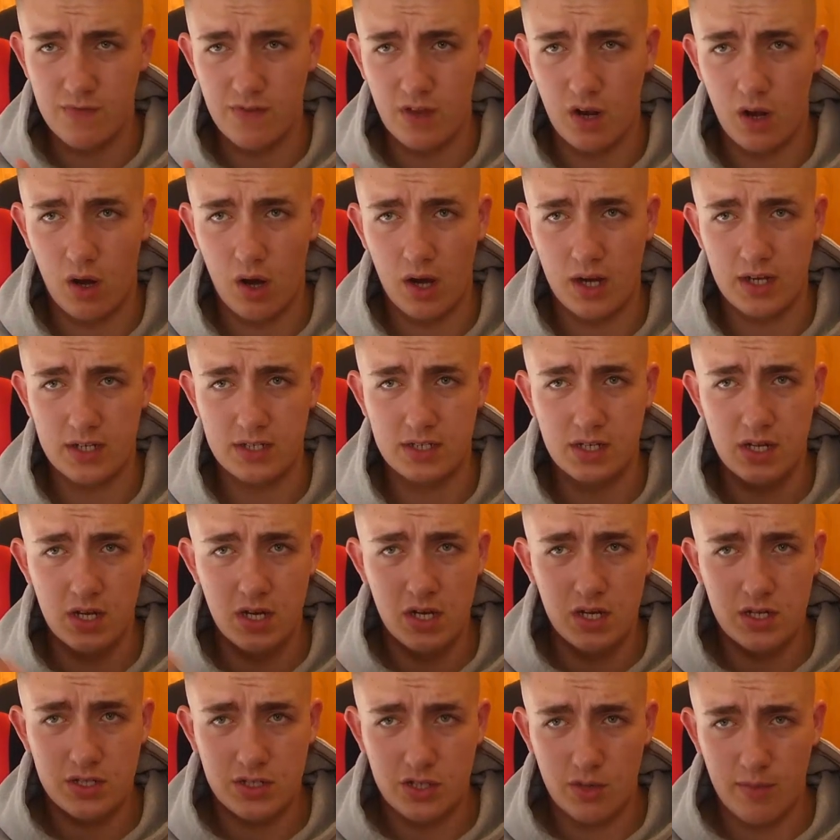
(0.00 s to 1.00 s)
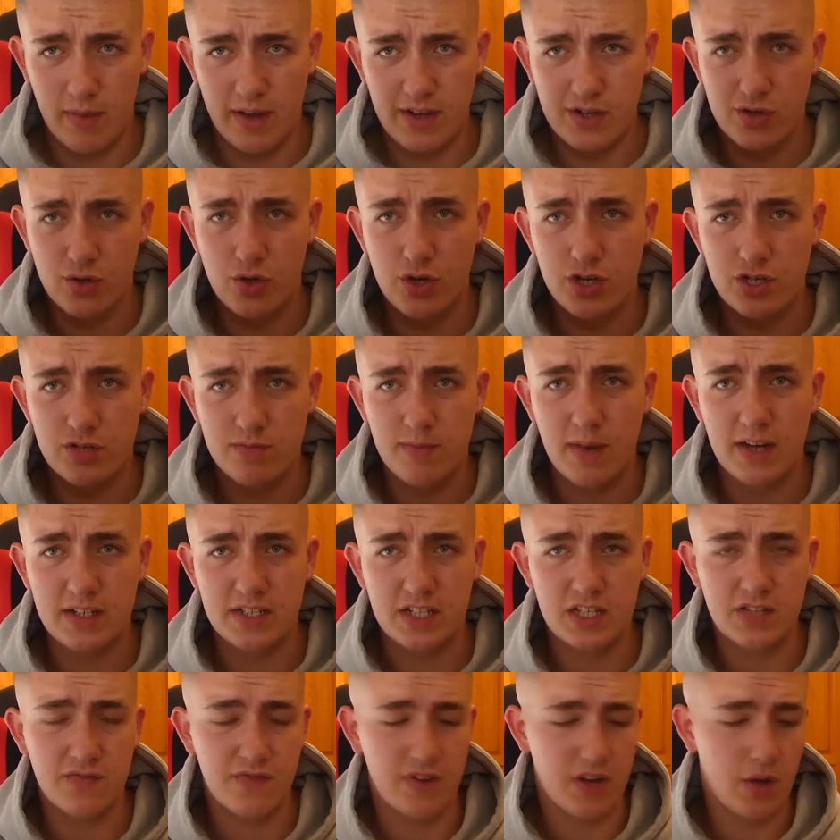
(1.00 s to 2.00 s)
likes, so make sure you smash
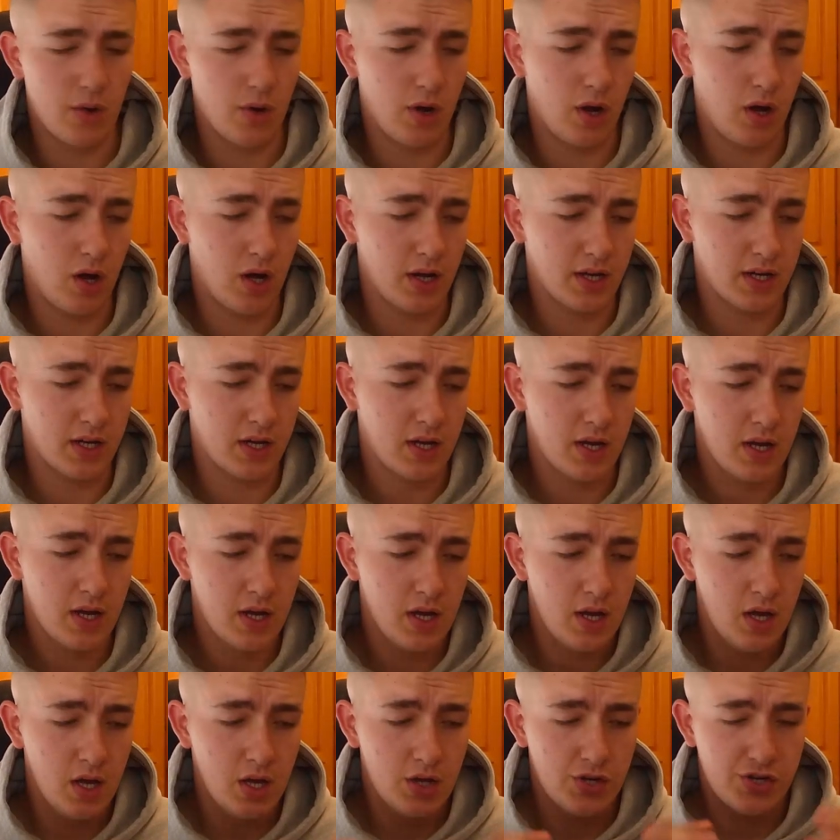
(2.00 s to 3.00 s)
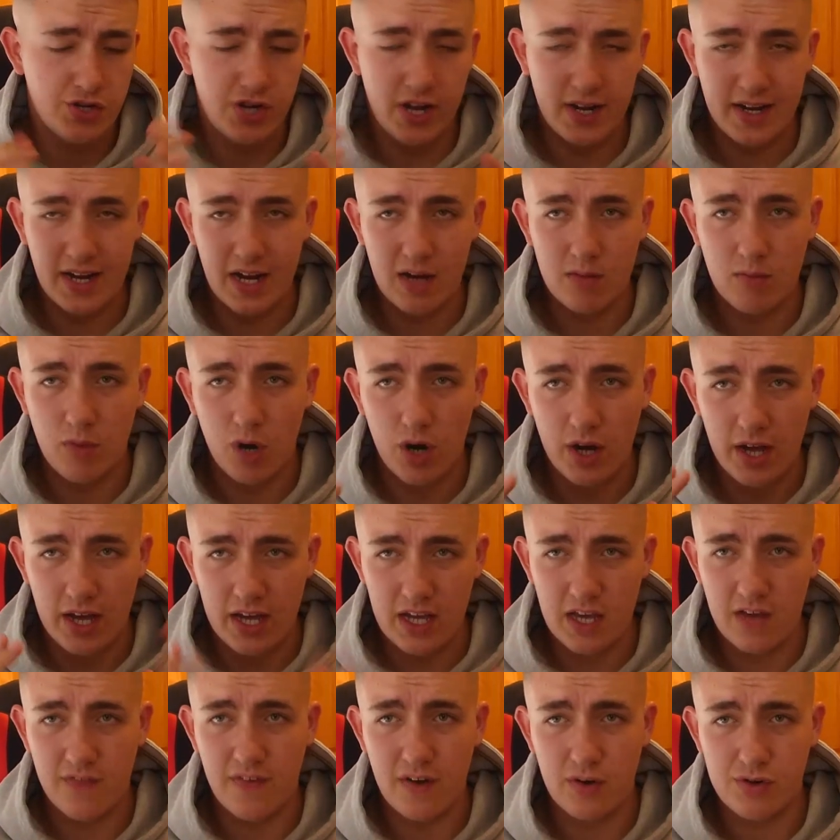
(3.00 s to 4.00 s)
this video a like. Check out my
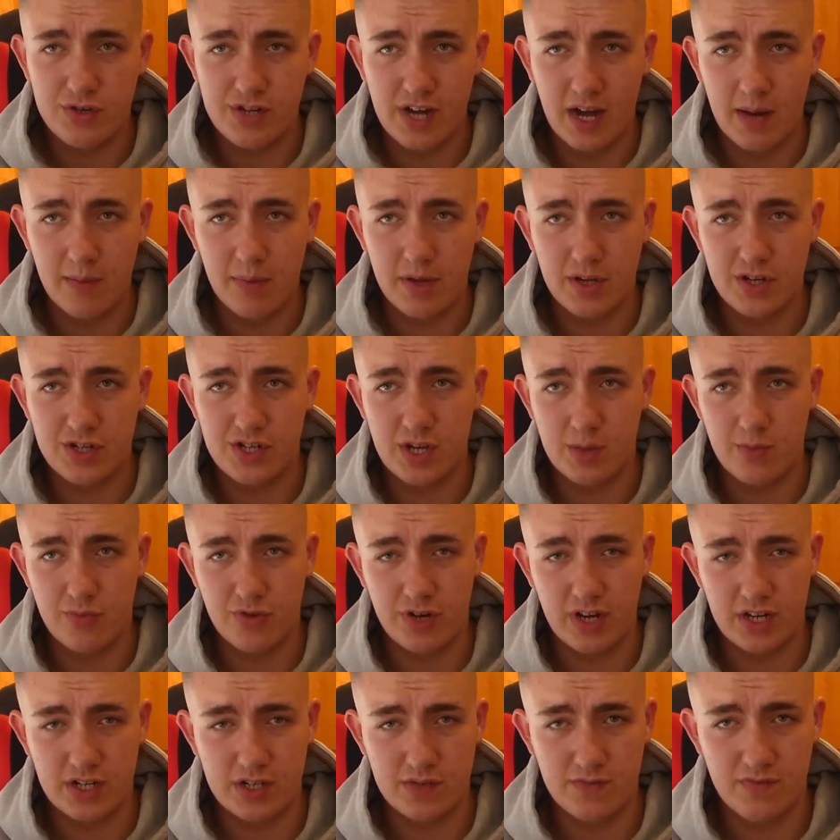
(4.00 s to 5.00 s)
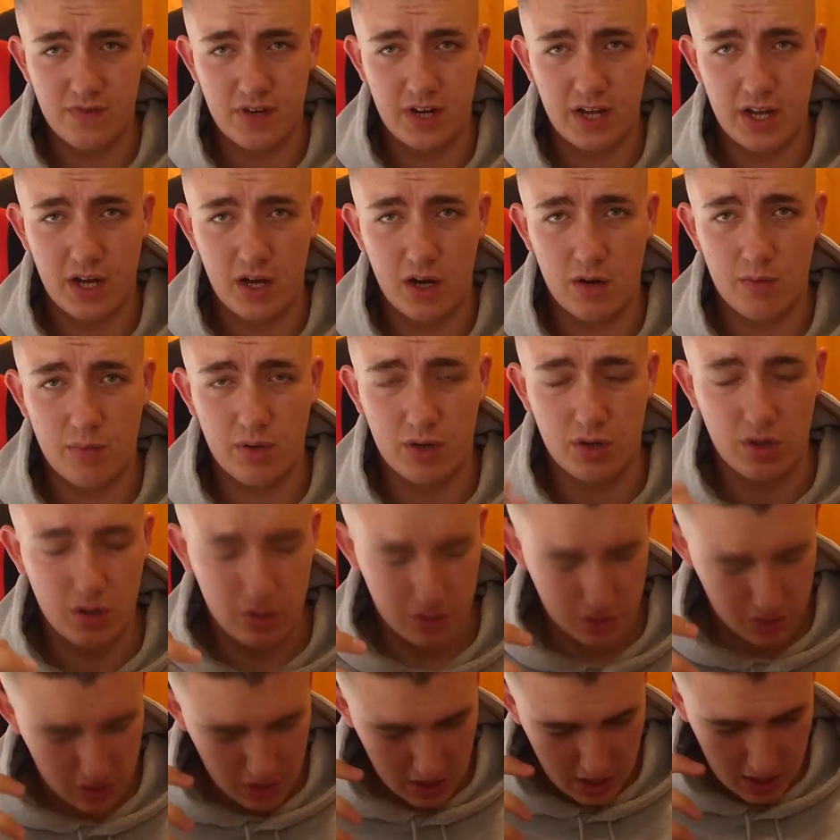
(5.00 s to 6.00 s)
EFL Championship Prediction video,
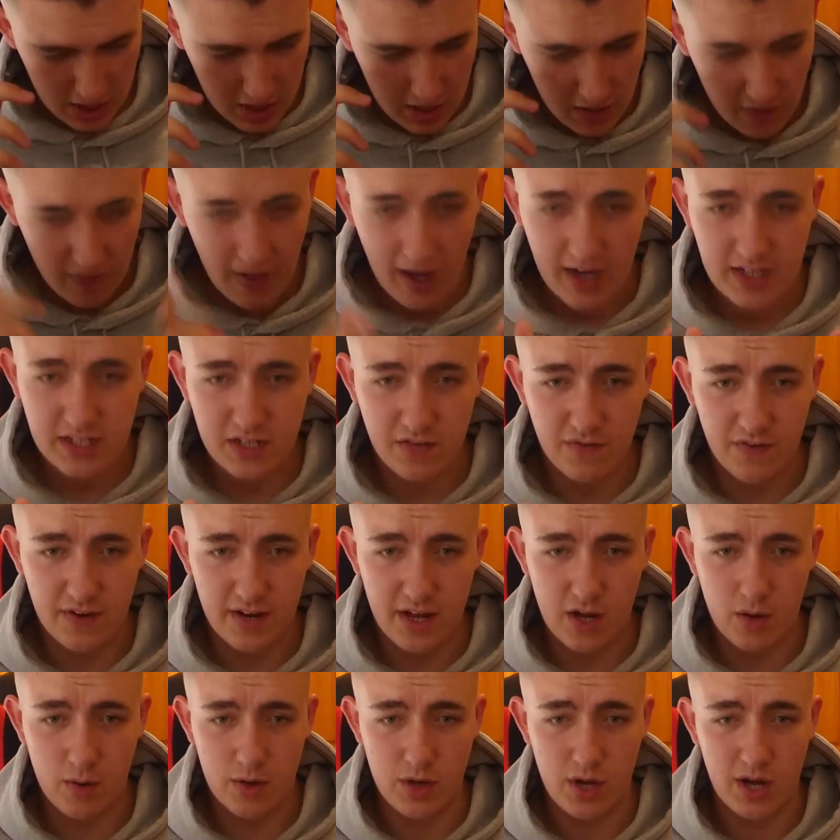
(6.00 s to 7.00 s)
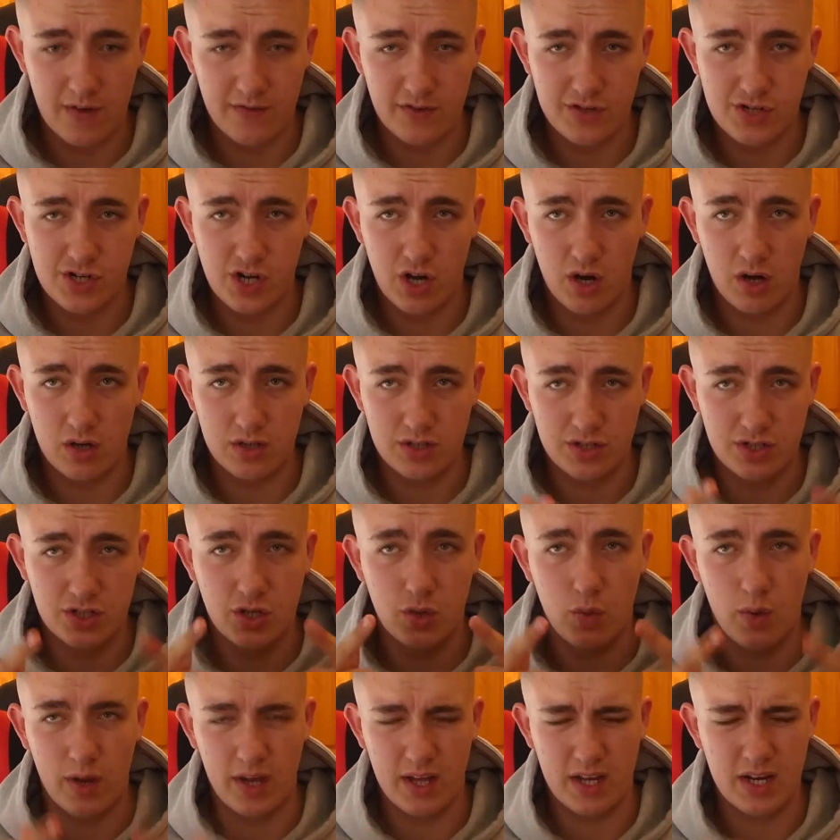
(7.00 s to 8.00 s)
because that is the video where you have a chance to
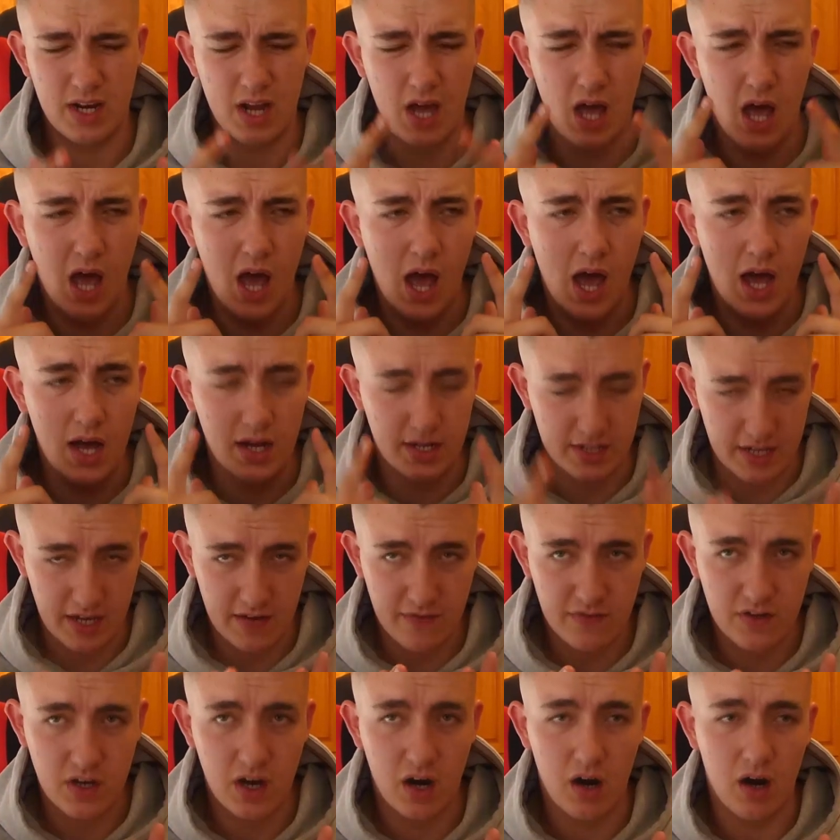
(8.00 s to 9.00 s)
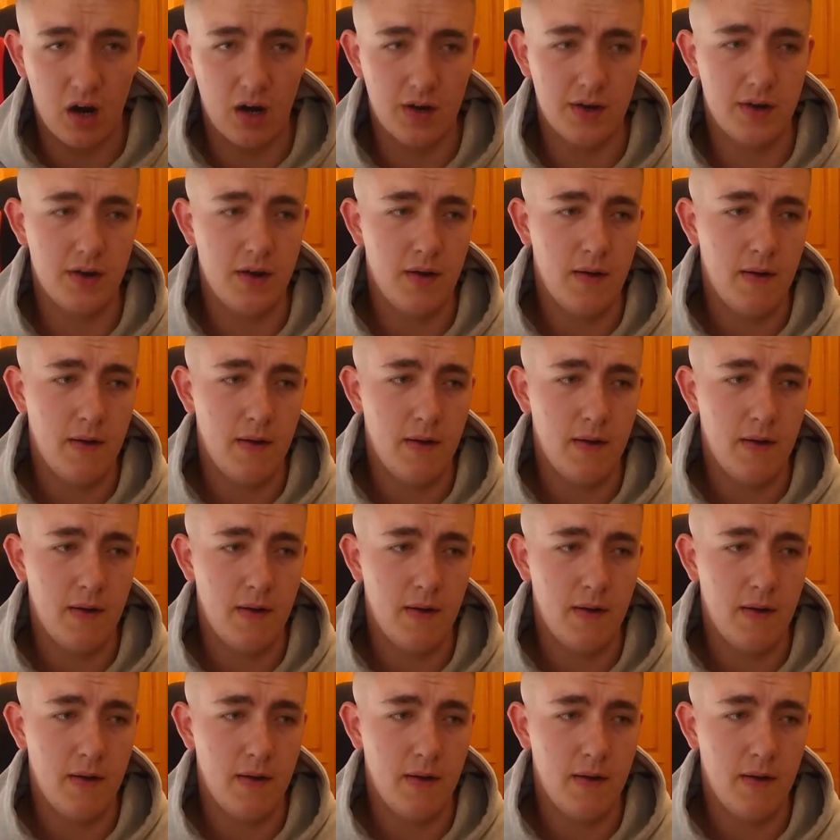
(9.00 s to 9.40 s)
win a gift card.